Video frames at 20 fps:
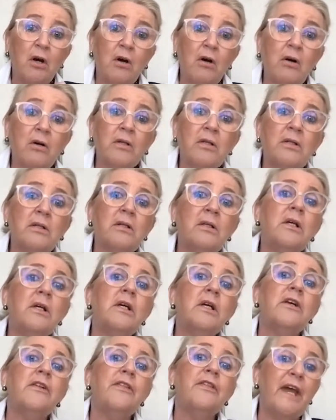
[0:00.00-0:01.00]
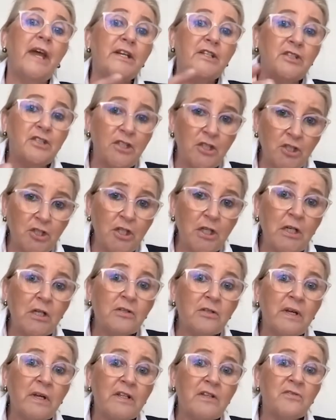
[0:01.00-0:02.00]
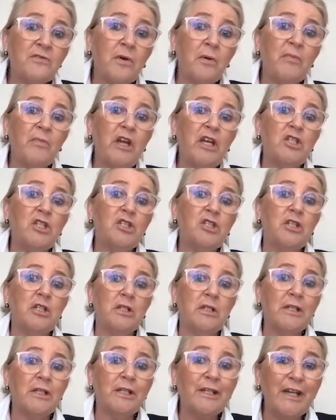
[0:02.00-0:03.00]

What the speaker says: on their digital transformation,